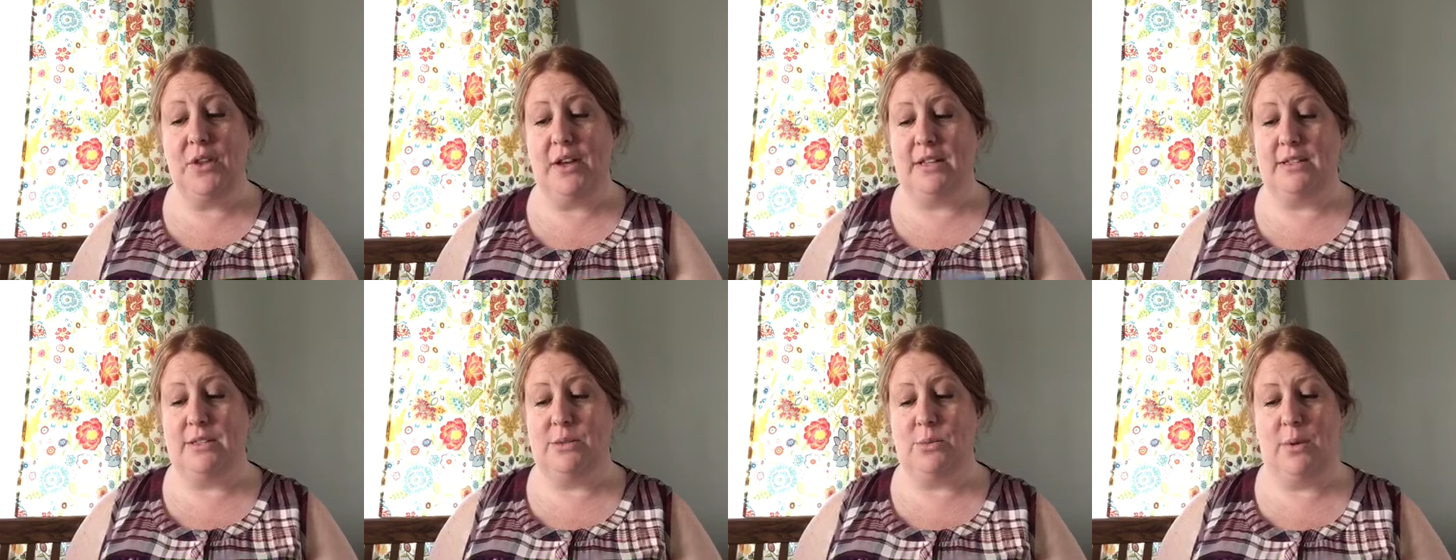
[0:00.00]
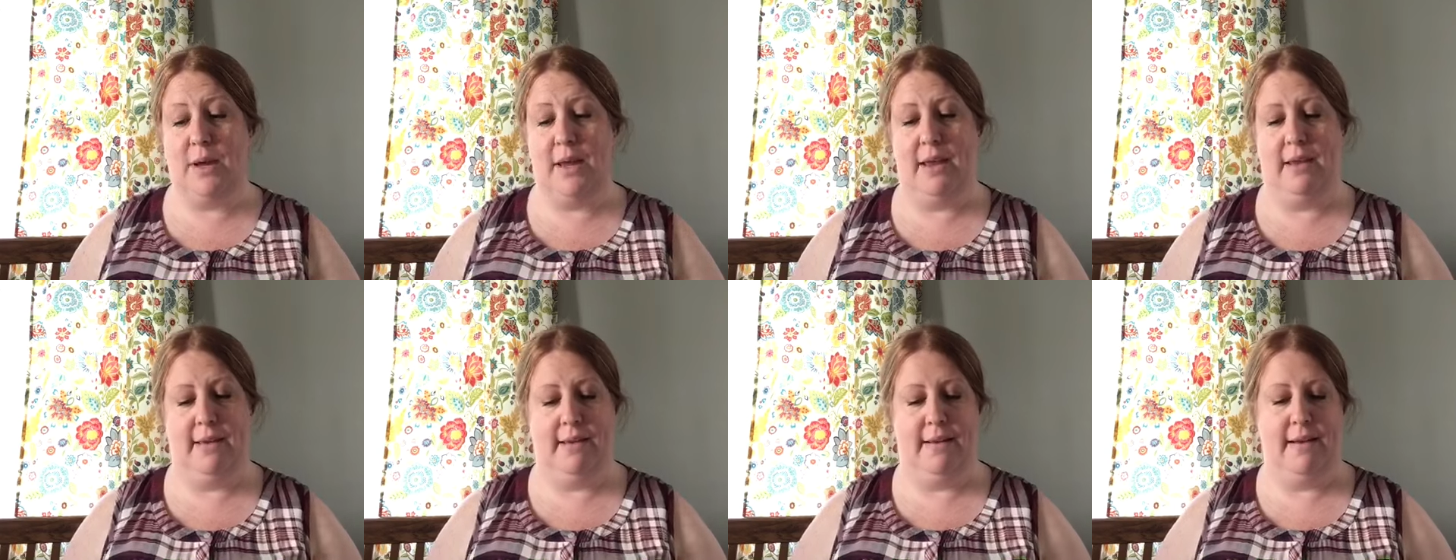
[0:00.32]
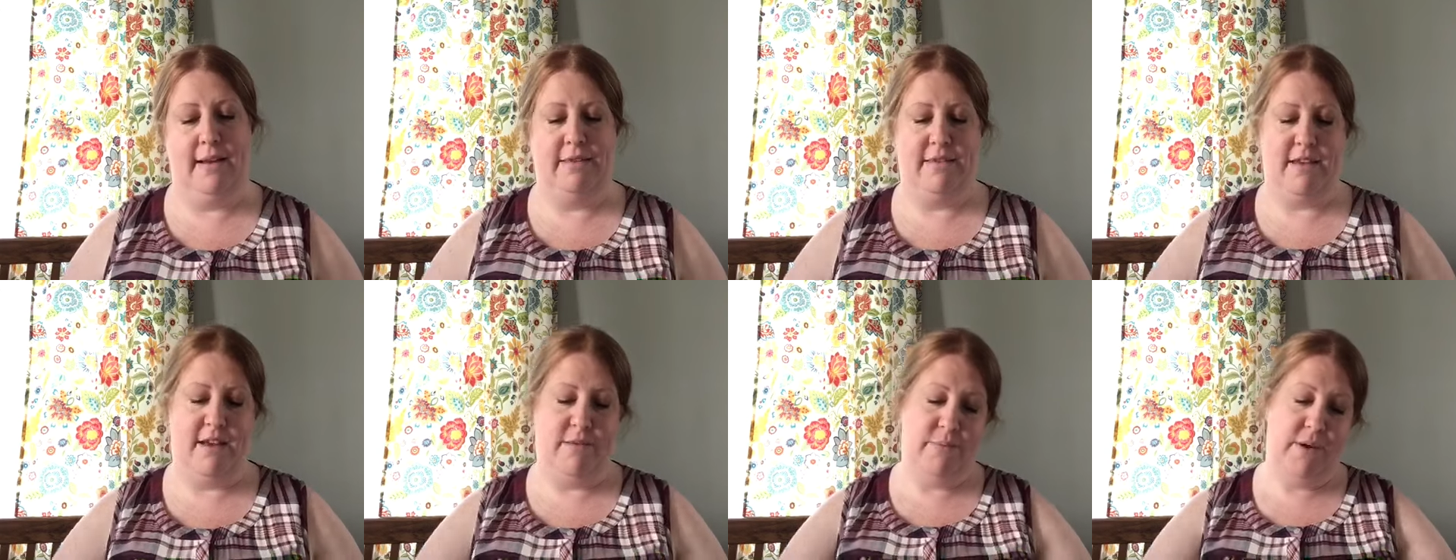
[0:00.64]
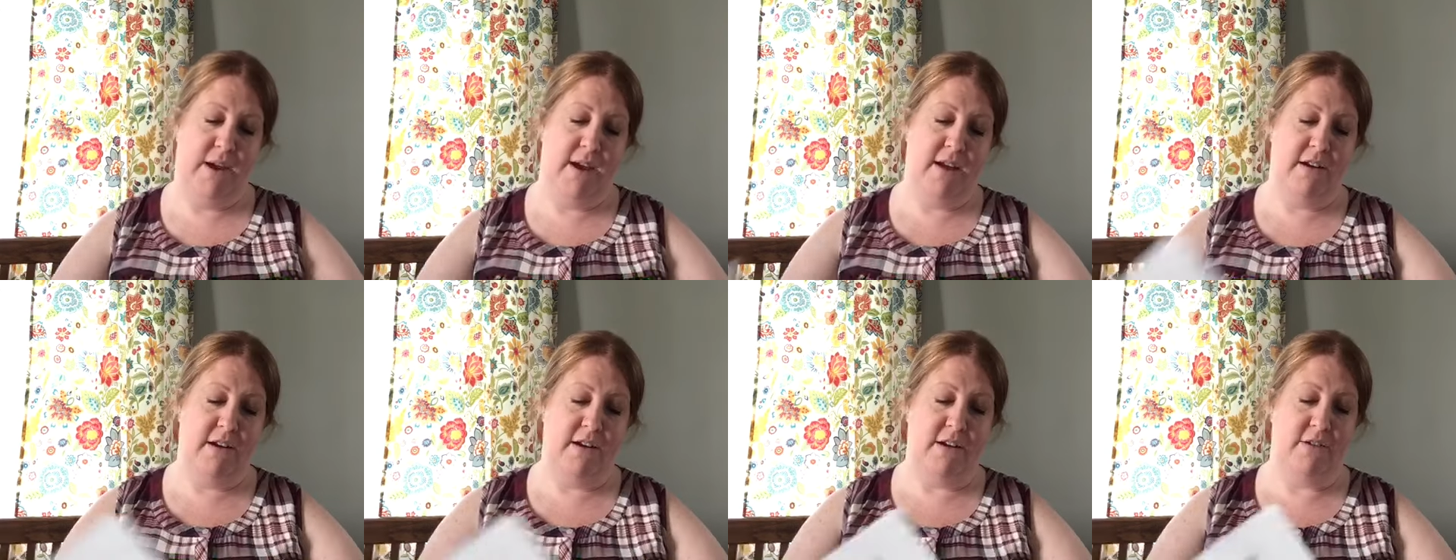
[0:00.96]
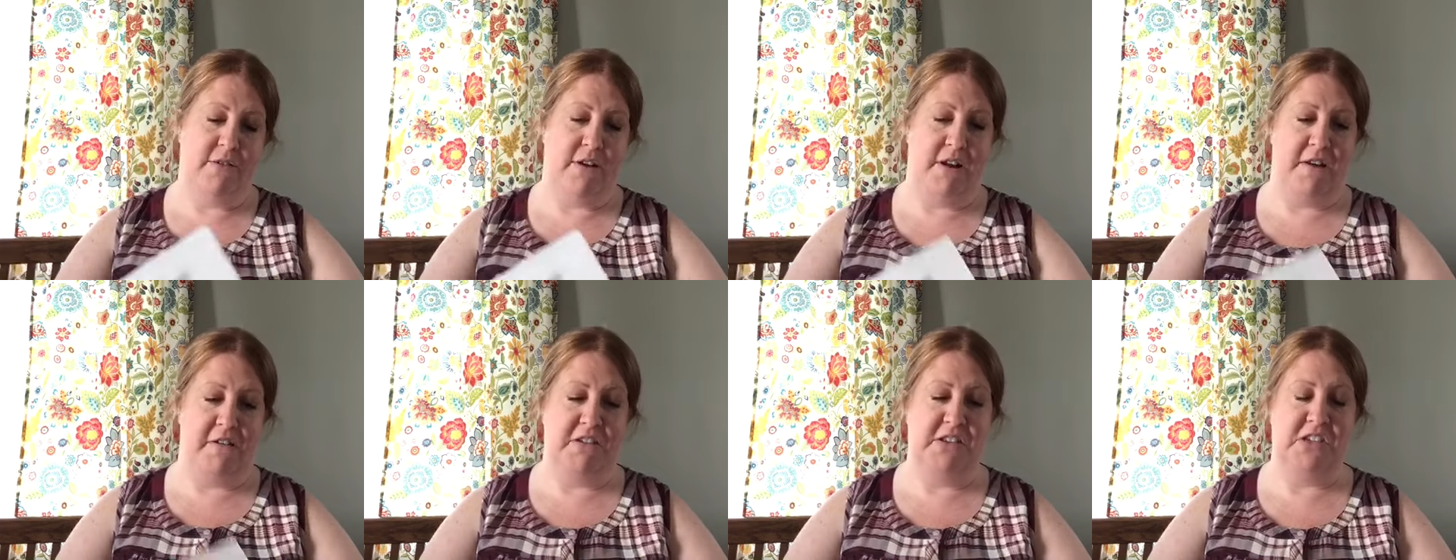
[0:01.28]
That's why I got that
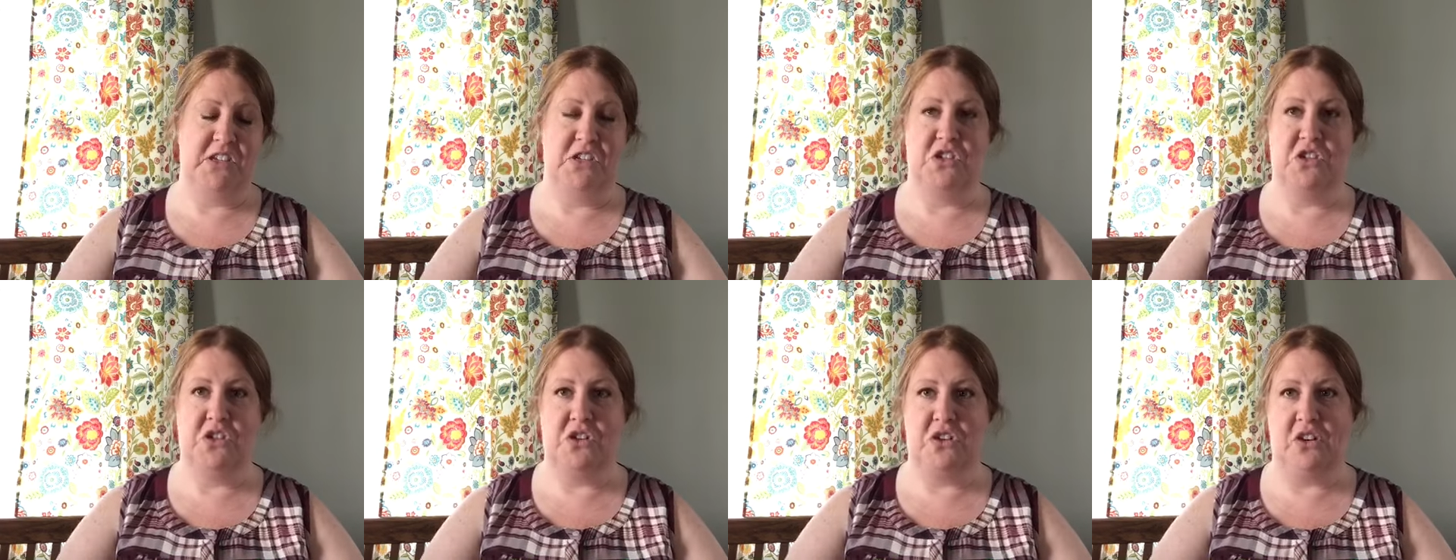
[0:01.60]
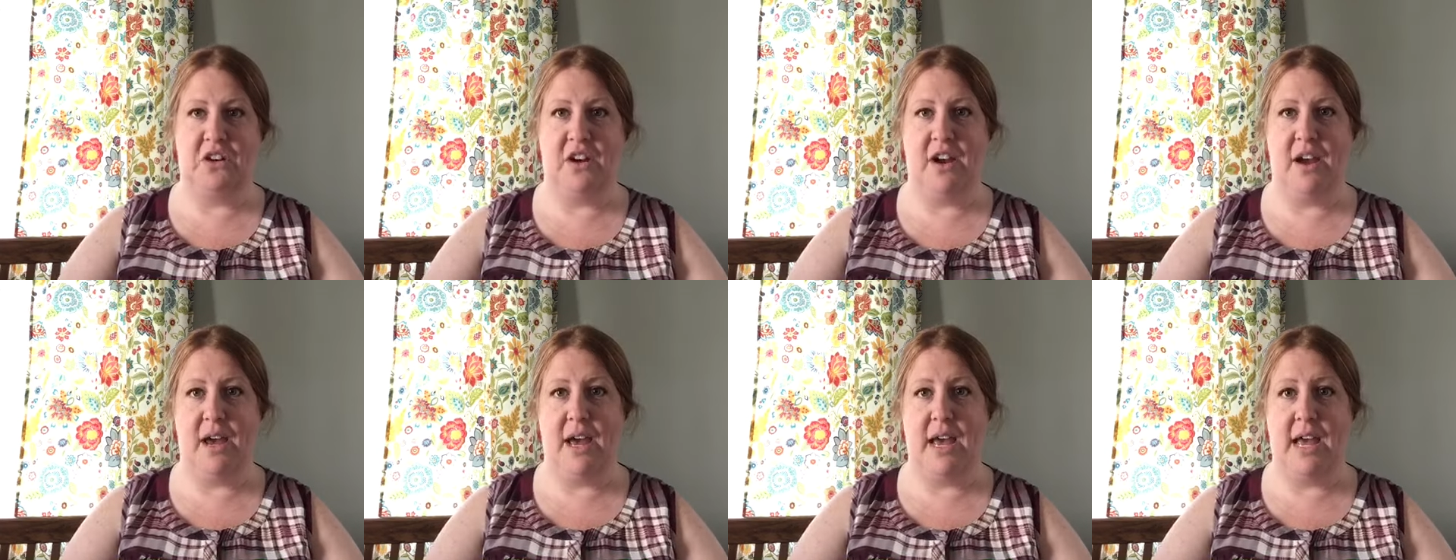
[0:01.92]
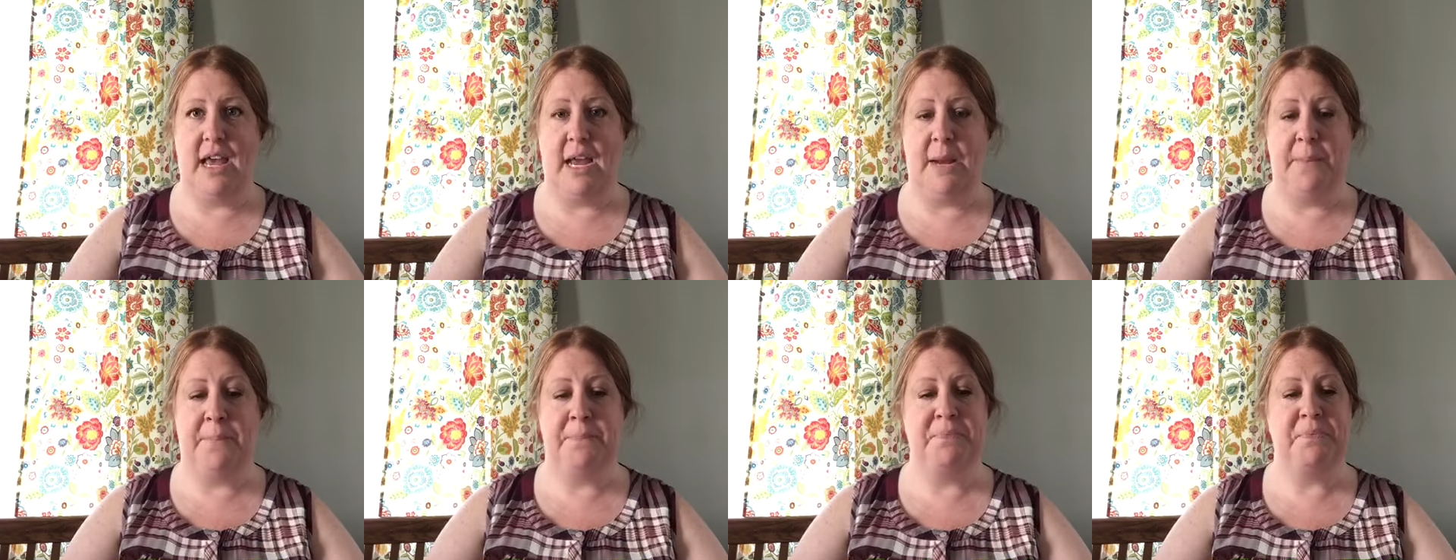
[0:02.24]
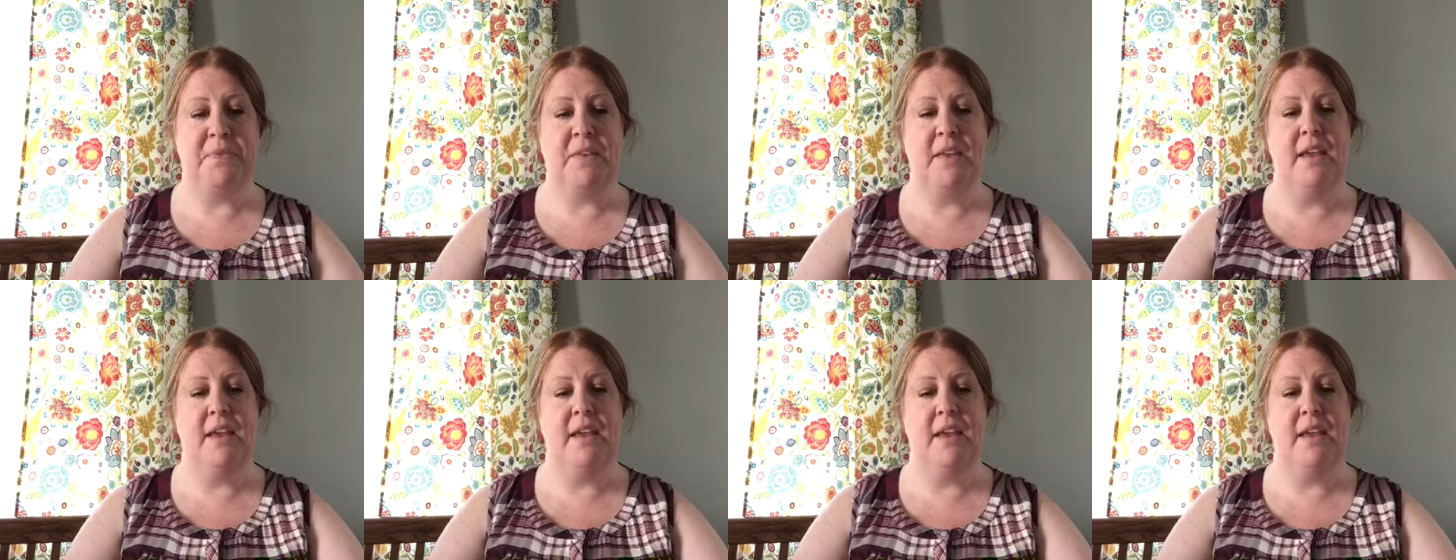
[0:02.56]
pattern when I was in junior high.